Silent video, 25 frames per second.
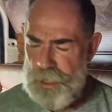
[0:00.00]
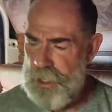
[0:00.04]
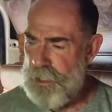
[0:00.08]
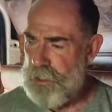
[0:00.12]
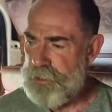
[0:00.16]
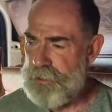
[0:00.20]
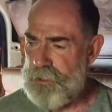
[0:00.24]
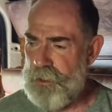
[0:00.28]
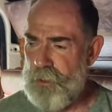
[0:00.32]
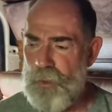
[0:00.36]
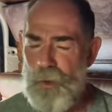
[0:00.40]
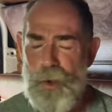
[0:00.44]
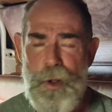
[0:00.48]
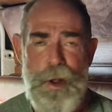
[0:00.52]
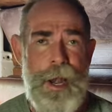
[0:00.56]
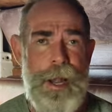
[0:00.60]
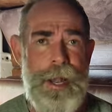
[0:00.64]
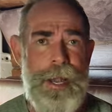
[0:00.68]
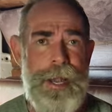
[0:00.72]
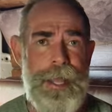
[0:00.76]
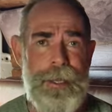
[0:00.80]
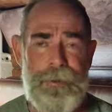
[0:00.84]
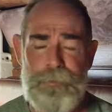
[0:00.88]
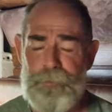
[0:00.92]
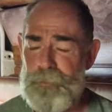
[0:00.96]
So
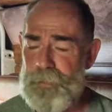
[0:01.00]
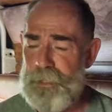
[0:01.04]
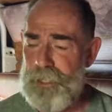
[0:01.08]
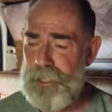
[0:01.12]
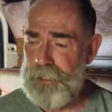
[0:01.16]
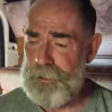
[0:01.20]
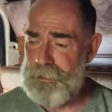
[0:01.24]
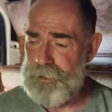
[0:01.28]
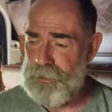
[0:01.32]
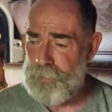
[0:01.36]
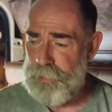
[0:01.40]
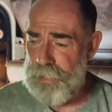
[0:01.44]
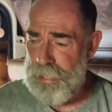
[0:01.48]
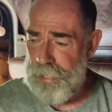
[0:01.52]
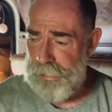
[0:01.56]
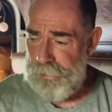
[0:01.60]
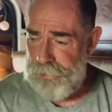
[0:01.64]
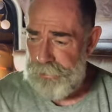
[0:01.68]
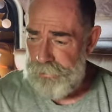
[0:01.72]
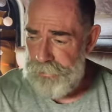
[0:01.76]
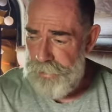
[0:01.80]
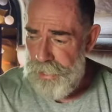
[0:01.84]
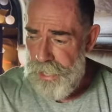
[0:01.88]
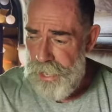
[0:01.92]
let me explain.